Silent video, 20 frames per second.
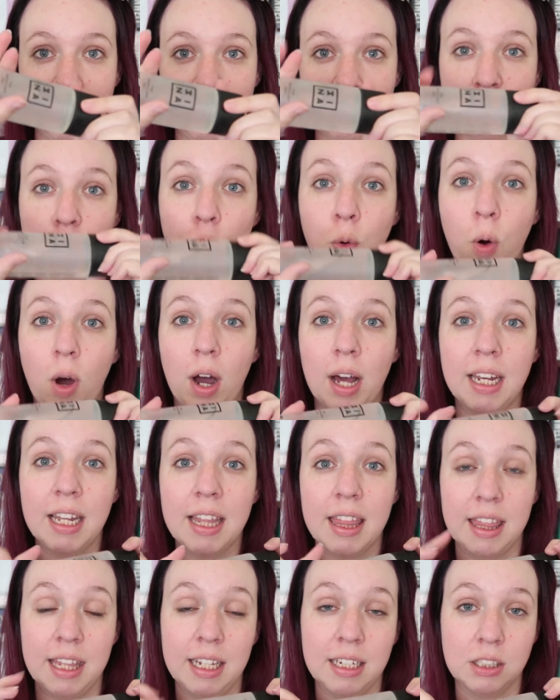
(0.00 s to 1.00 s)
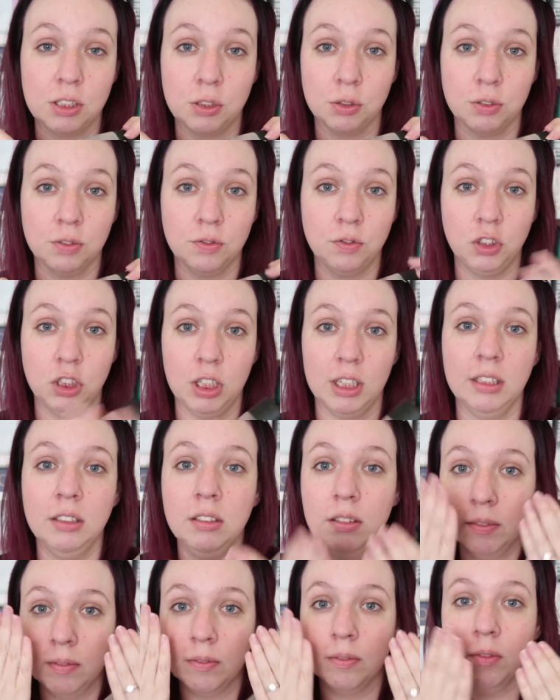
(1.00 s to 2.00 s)
It's quite a thick sort of
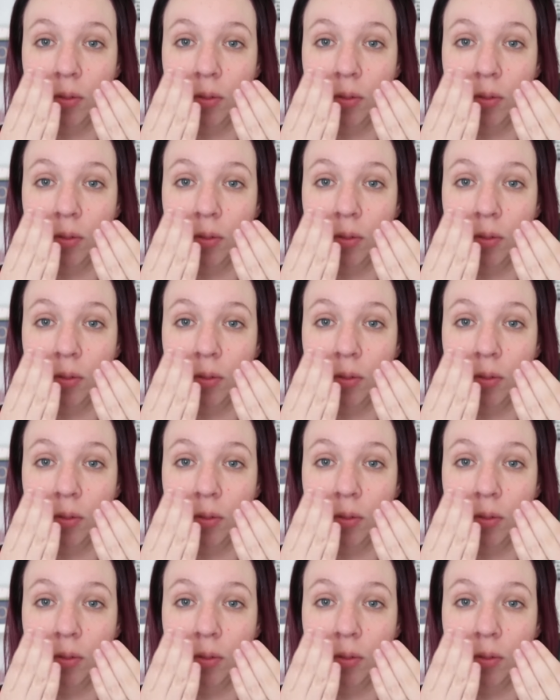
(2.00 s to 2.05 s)
gel.